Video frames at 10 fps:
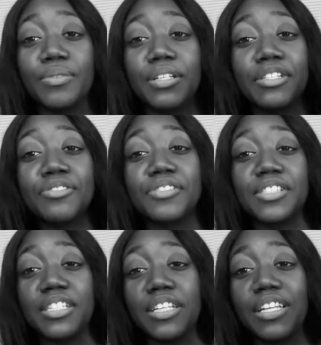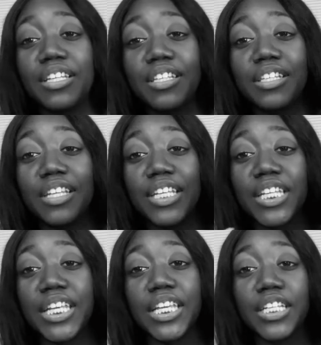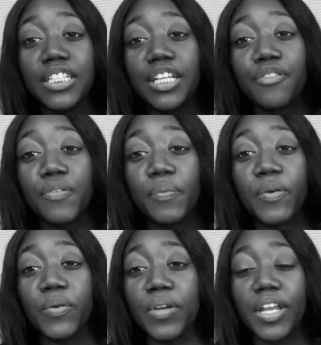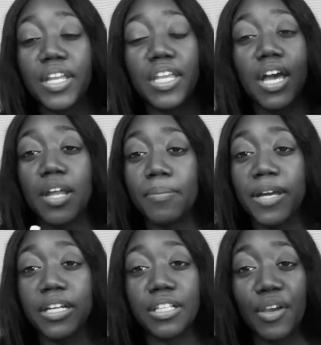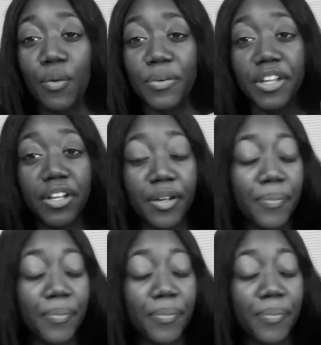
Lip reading: interested in getting a letter from Mo that he automatically opened it up.